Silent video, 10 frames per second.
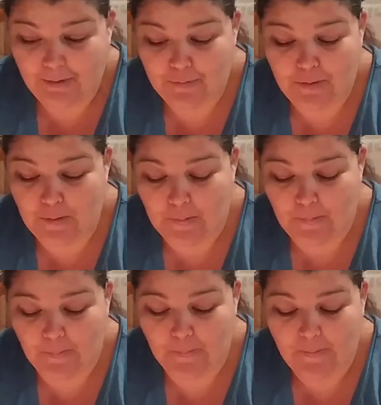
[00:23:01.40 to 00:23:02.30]
don't
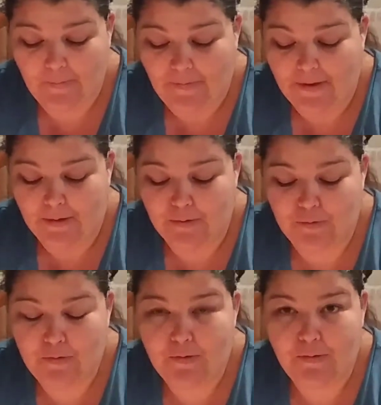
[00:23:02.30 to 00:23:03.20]
know
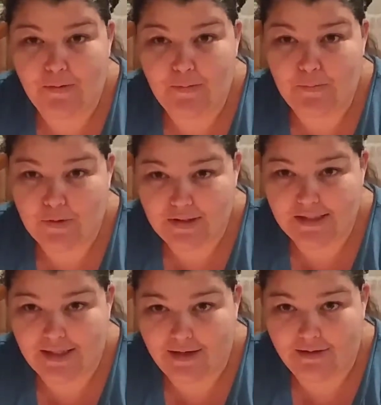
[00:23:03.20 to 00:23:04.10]
who would
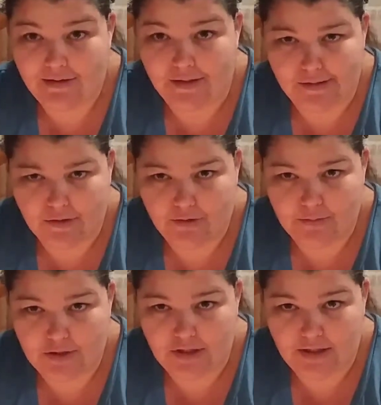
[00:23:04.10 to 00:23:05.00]
sell a sewing
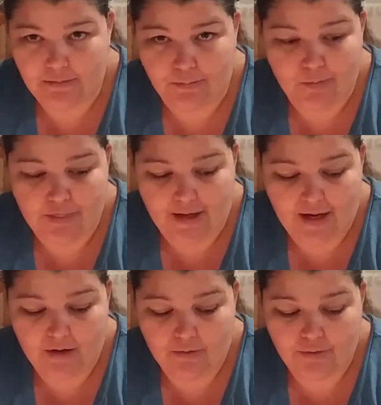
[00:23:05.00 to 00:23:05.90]
machine
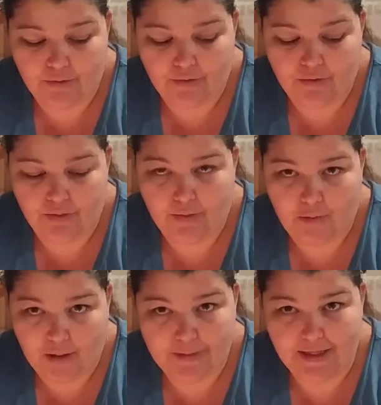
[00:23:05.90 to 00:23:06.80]
without the
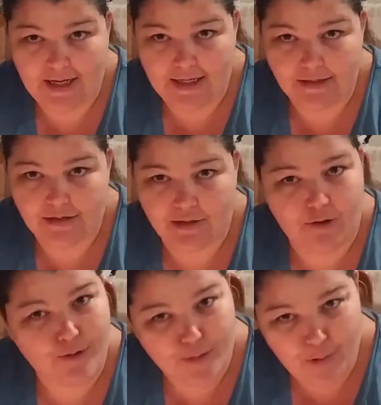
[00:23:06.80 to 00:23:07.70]
bobbin case
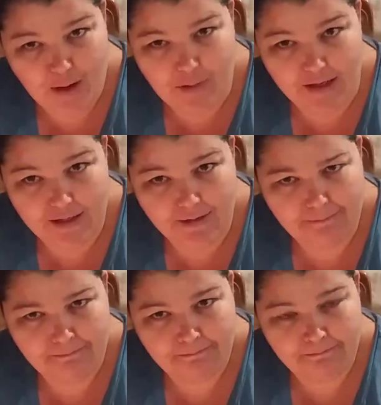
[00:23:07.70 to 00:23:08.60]
or a bobbin.
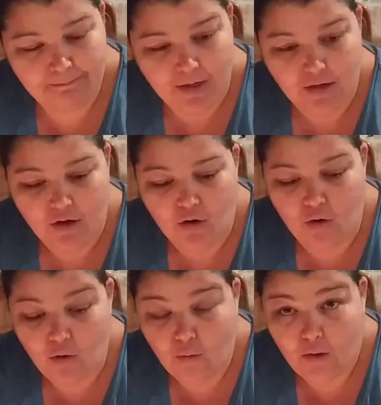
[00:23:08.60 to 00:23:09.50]

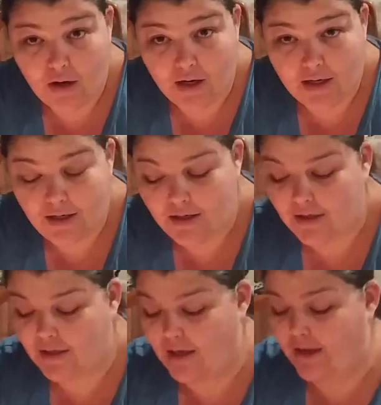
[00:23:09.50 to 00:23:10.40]
Or
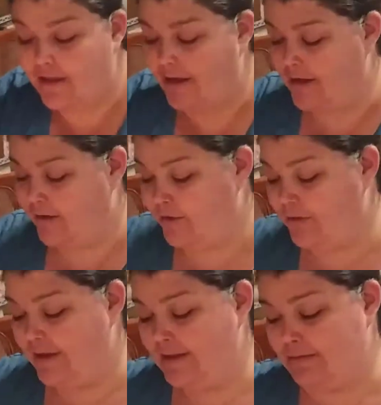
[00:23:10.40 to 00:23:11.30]
another
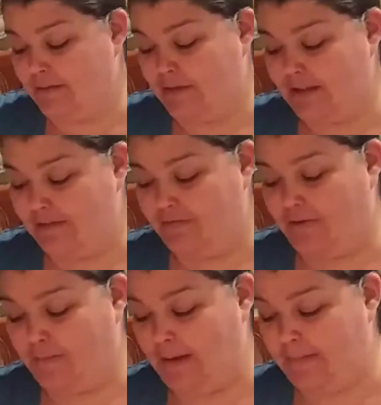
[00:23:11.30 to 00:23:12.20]
thing that was missing
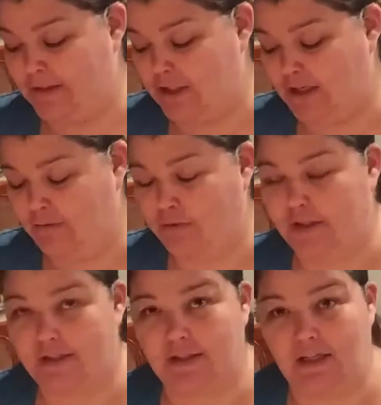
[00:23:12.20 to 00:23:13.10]
from my machine
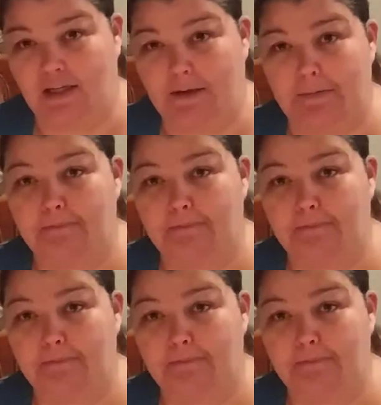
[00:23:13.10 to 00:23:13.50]
was the